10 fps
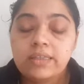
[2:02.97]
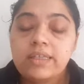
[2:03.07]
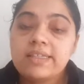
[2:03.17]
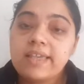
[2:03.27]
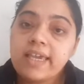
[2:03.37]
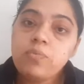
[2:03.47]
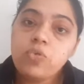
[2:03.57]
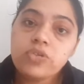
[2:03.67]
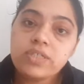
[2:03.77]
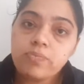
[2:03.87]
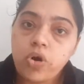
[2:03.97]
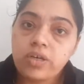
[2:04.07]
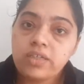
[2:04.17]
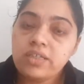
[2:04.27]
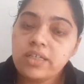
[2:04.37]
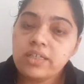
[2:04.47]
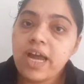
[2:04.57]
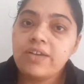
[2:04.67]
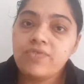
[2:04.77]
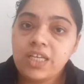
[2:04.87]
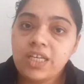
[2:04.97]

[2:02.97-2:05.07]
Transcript: The second most important thing that we